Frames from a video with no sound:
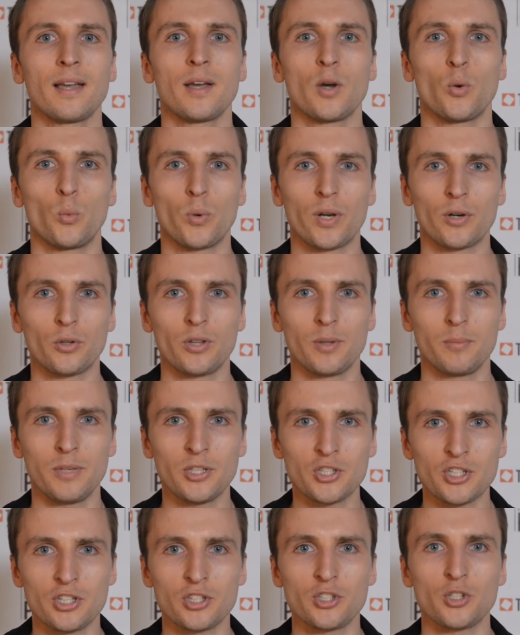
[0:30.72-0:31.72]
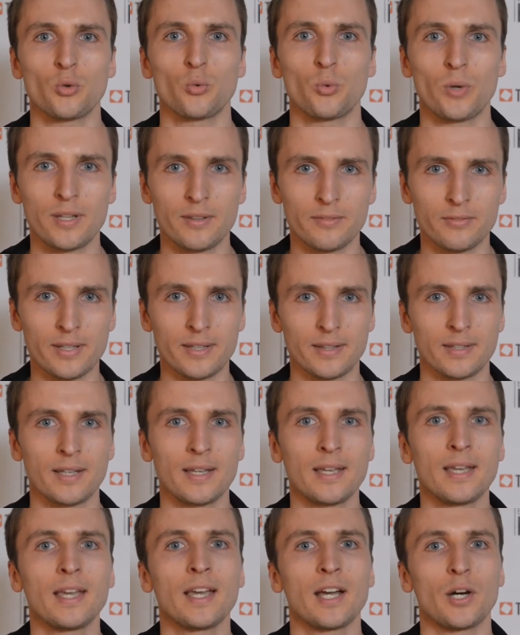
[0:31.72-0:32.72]
We're on a mission to reinvent
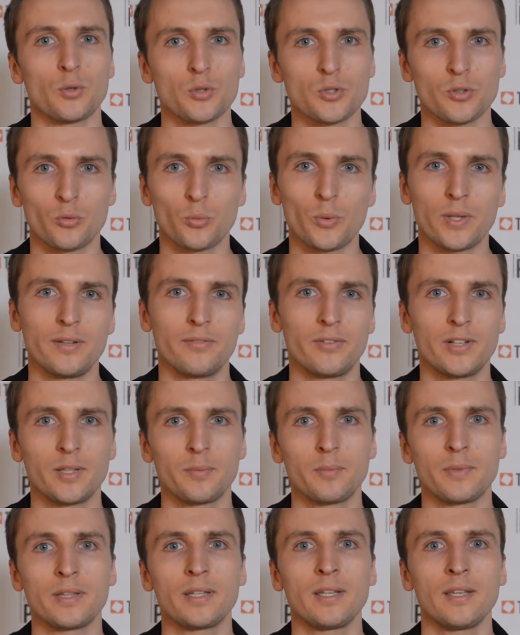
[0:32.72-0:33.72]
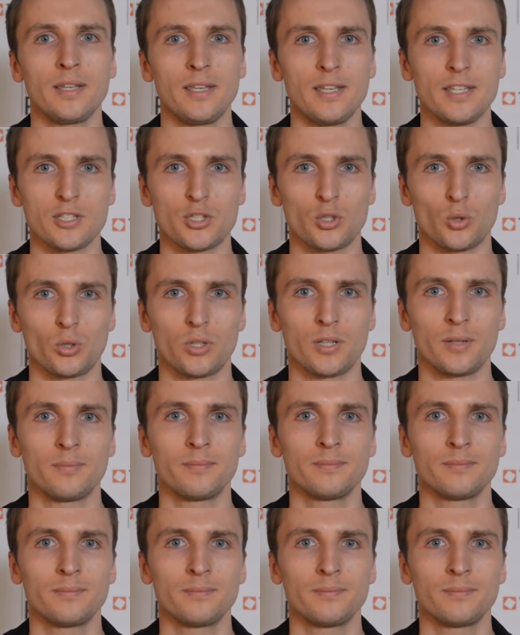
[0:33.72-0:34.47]
how software development is taught.